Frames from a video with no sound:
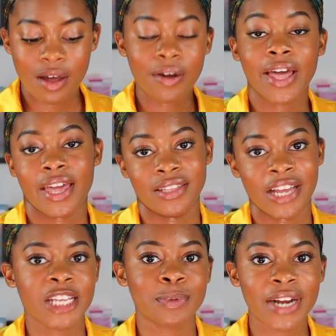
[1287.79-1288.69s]
Okay,
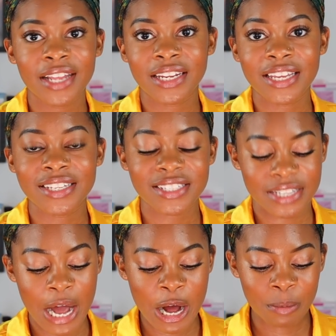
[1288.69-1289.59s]
last but not least,
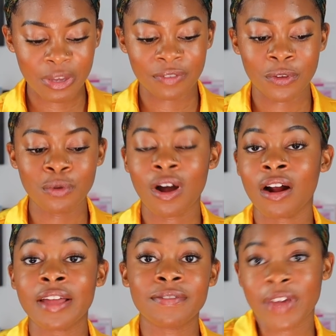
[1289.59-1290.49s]
if you are
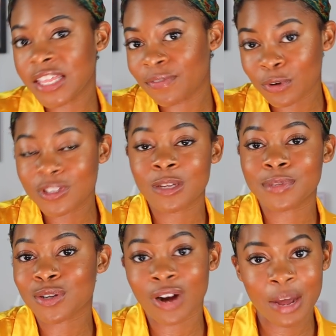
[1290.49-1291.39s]
a faithful
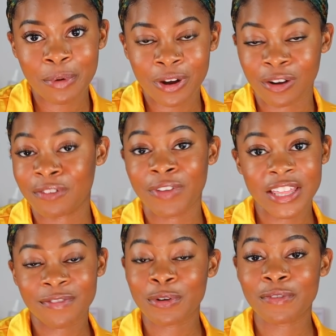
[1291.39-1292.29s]
subscriber or
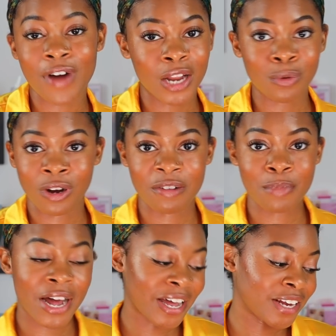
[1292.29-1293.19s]
faithful follower of
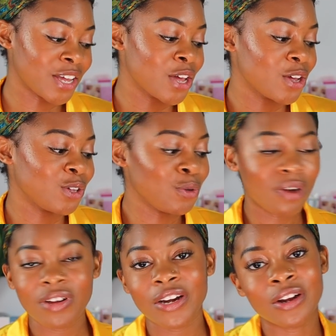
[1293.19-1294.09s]
mine, you
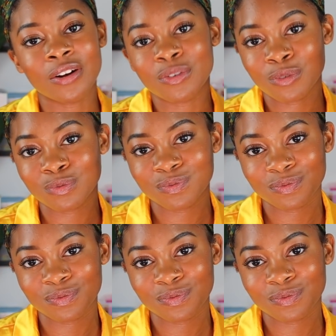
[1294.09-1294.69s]
already know